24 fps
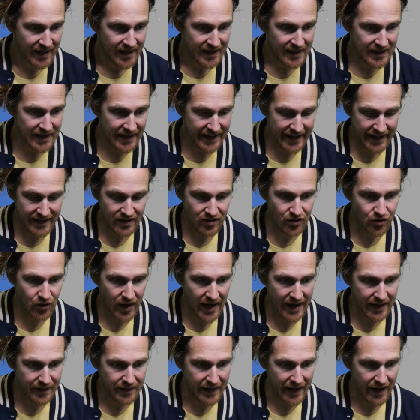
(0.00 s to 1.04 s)
click and
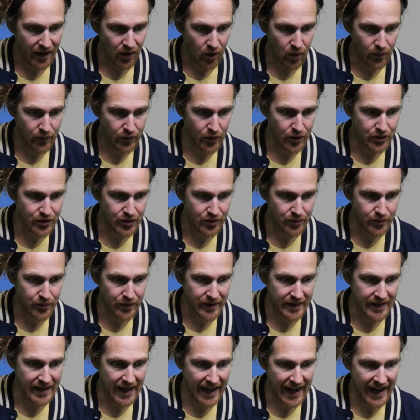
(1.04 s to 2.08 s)
drag that over to
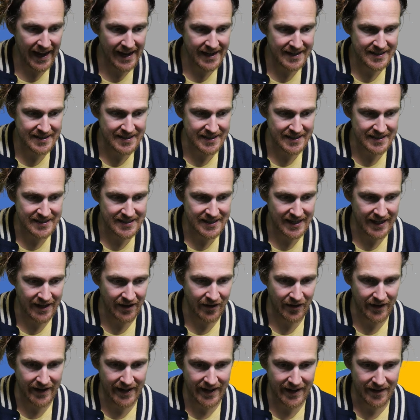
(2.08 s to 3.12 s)
the Axis
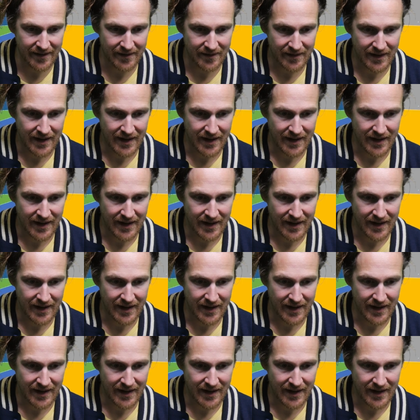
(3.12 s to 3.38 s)
area.